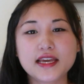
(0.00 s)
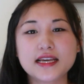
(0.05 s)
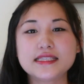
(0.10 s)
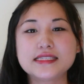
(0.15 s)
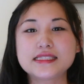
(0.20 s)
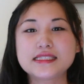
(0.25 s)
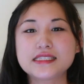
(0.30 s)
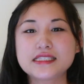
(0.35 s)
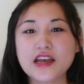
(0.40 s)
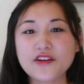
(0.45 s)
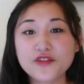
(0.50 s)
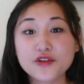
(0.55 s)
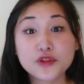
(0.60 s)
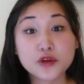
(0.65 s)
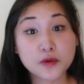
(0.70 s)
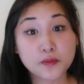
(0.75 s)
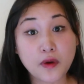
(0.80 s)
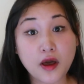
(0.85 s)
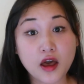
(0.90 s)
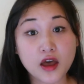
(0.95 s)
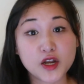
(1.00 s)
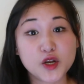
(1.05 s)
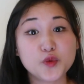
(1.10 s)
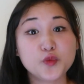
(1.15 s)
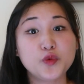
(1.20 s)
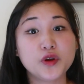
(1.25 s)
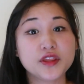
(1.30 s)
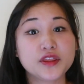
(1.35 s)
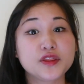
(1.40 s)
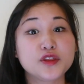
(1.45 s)
can sever their
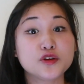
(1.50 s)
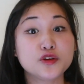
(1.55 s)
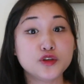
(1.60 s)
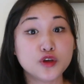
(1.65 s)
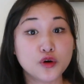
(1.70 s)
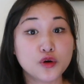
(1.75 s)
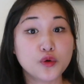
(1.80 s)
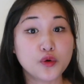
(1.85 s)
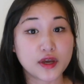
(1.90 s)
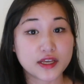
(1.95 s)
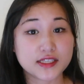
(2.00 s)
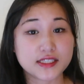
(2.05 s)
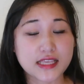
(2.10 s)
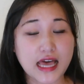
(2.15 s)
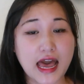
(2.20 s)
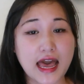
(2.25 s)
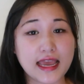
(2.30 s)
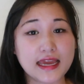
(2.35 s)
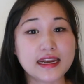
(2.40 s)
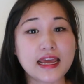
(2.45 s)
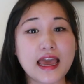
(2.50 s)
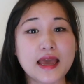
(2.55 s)
bond with their yokoi side